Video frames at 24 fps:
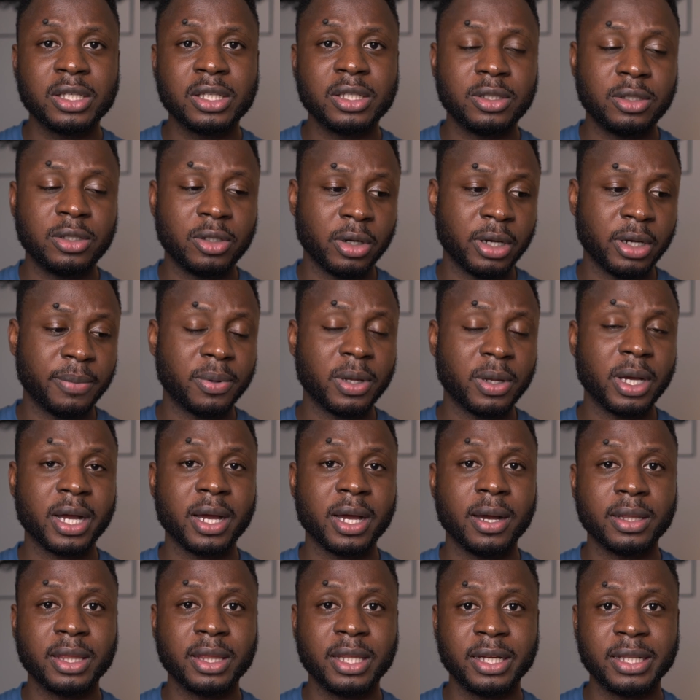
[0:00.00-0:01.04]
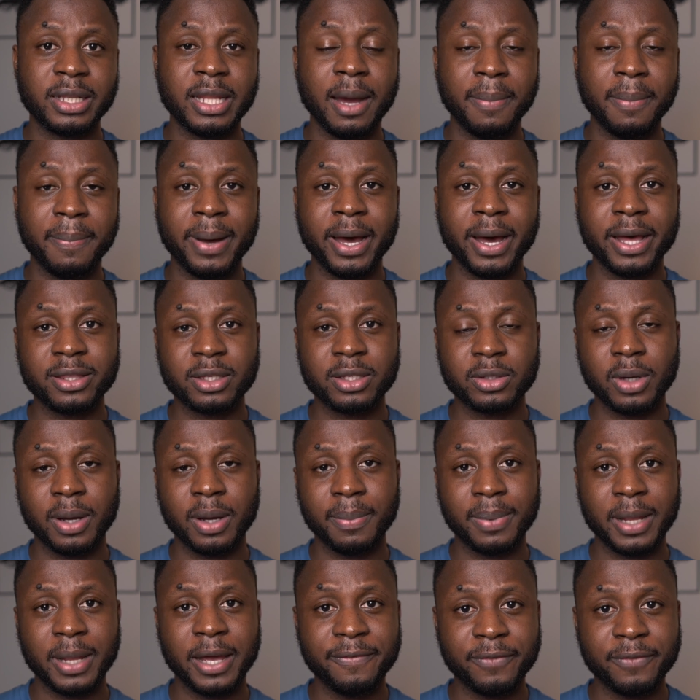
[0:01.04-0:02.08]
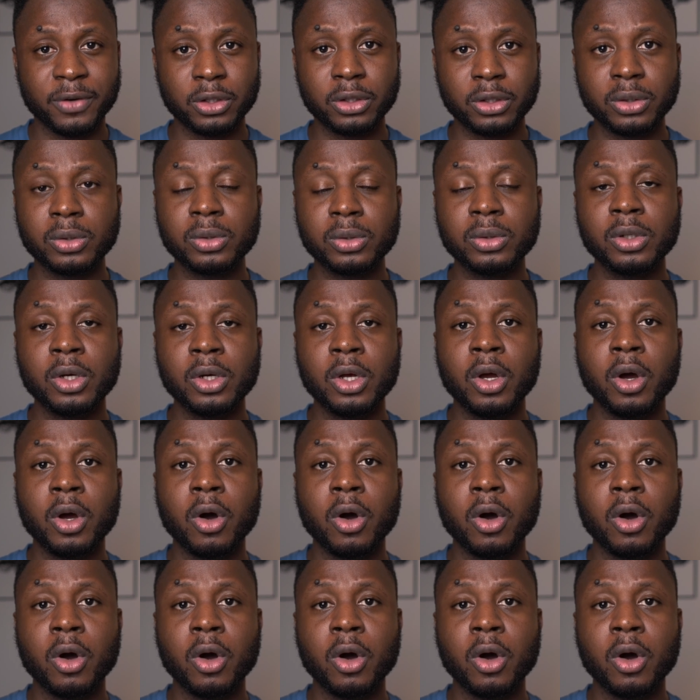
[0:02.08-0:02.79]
your employer can take that path to apply for you.